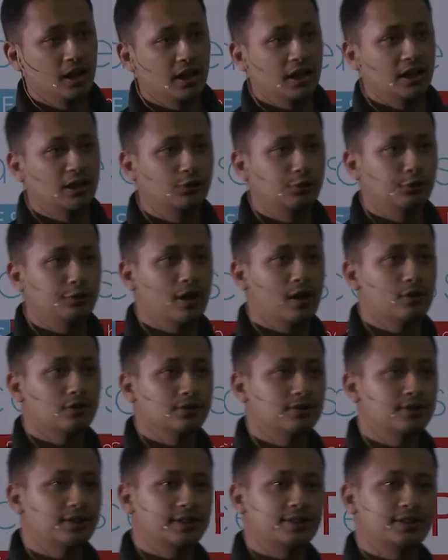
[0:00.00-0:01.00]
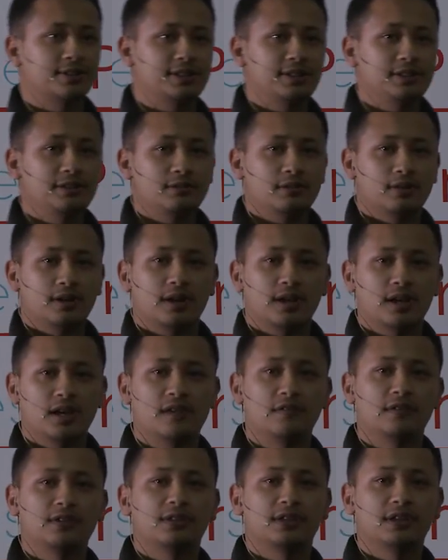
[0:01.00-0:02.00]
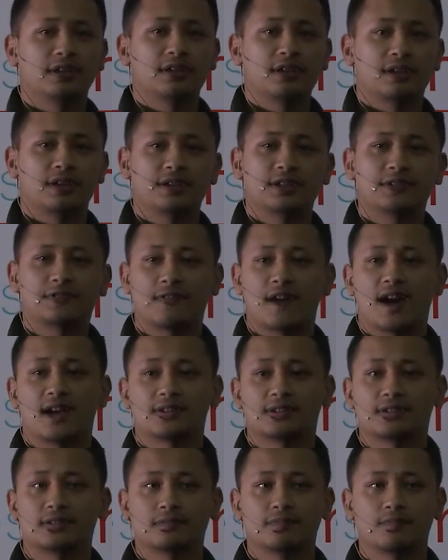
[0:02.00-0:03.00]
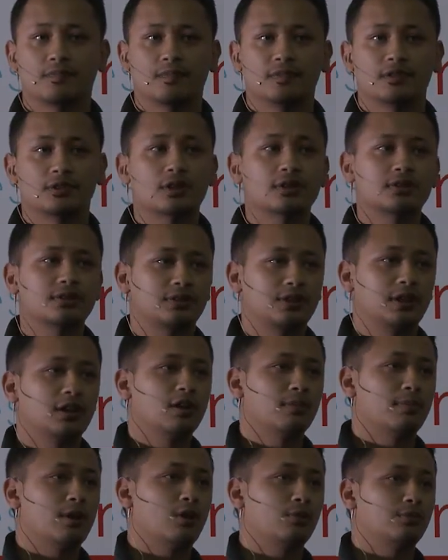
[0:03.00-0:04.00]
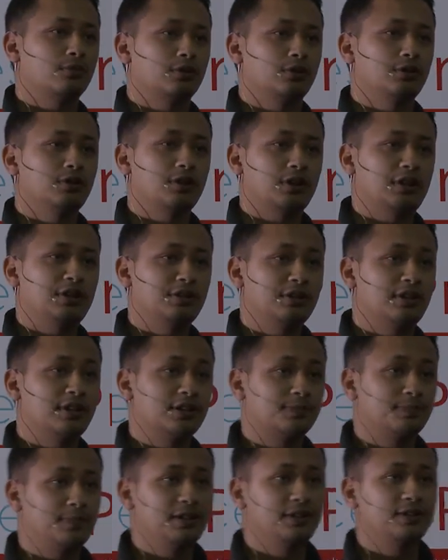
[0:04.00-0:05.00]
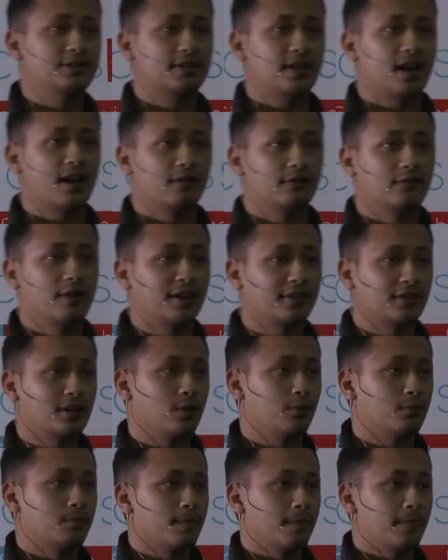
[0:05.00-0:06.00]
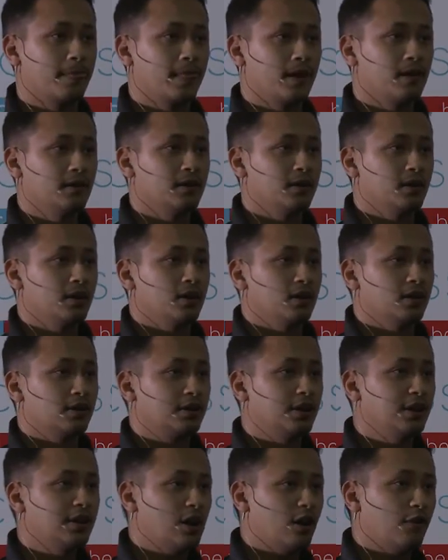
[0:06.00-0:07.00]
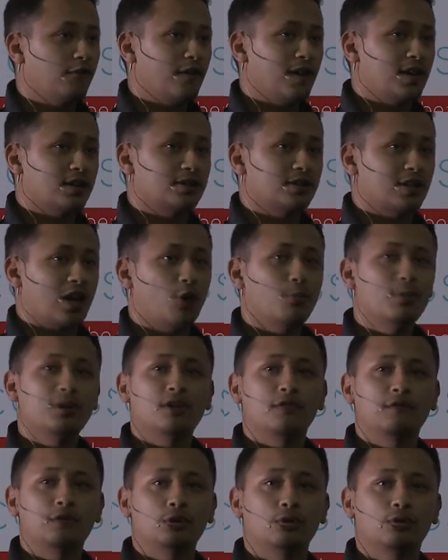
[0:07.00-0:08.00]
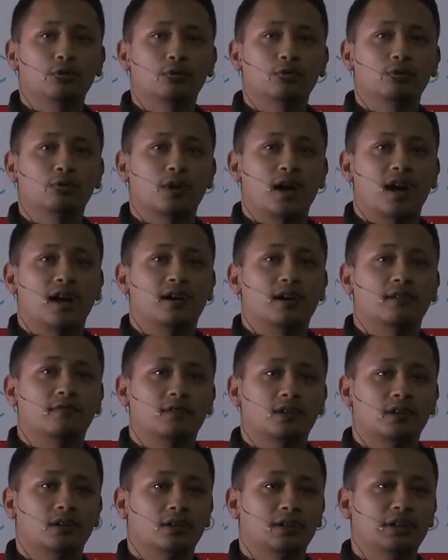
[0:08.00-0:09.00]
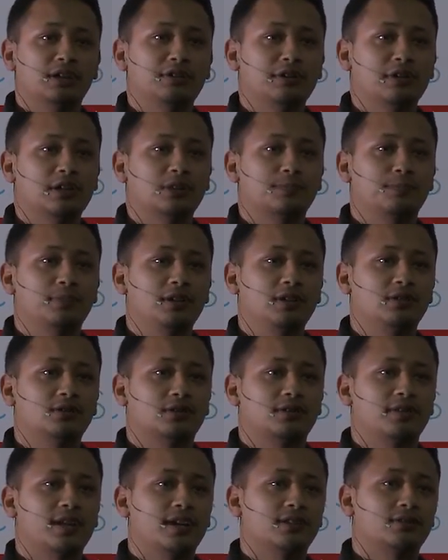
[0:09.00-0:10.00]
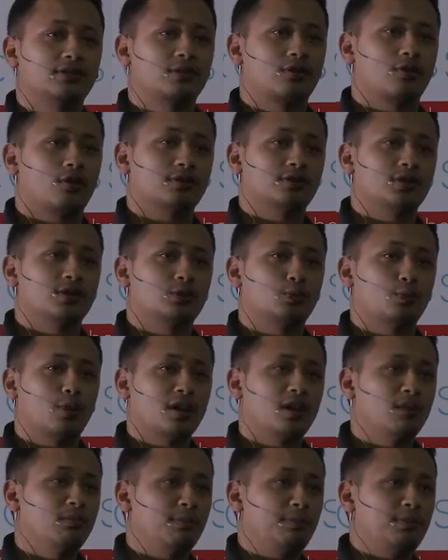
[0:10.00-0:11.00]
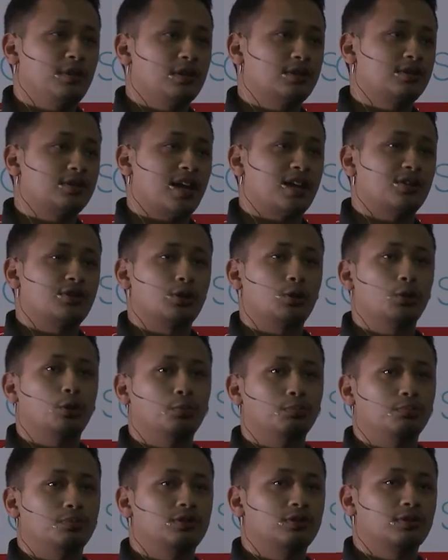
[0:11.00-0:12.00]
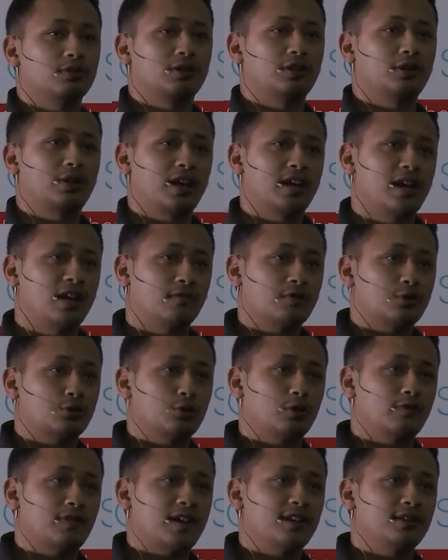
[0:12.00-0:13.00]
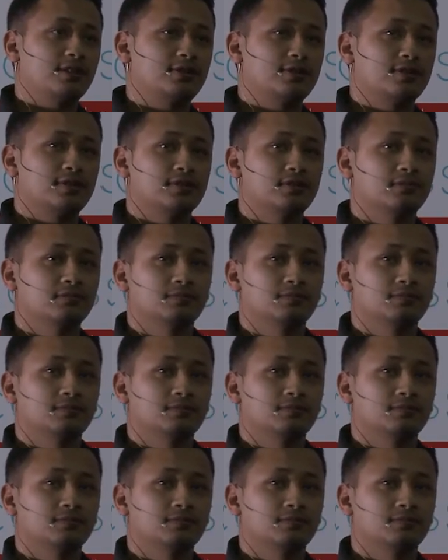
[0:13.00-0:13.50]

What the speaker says: In 2016, everything is fast. Just think about your internet speeds right now. Think how many of you have internet speeds that crosses 1 Mbps at your homes? Can I have a show of hands?